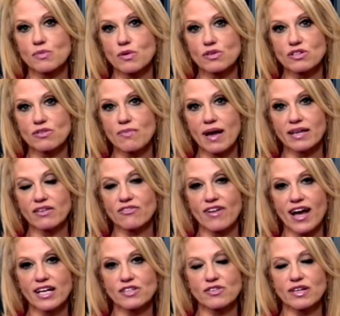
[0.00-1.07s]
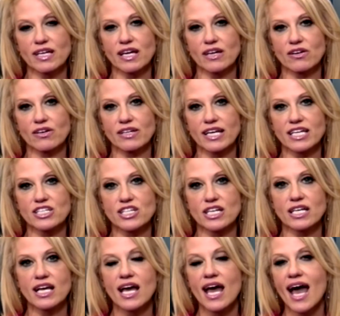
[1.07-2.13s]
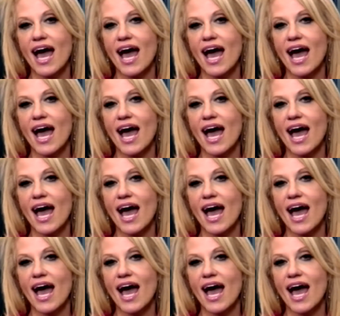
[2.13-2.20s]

an explosion of manufacturing in our nation.